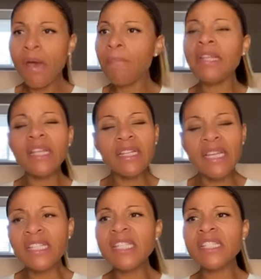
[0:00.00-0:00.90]
But
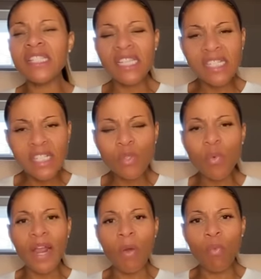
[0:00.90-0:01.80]
this is
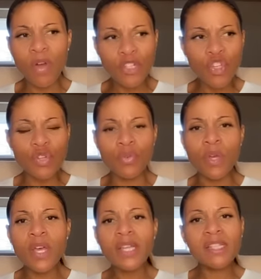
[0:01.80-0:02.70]
what I want you
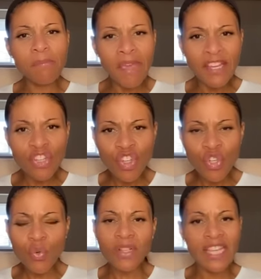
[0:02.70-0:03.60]
to make
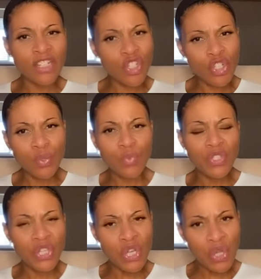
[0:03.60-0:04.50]
sure that you
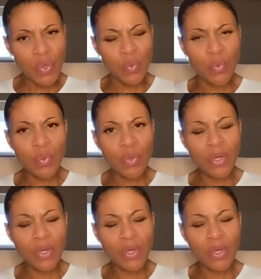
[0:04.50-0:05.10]
do.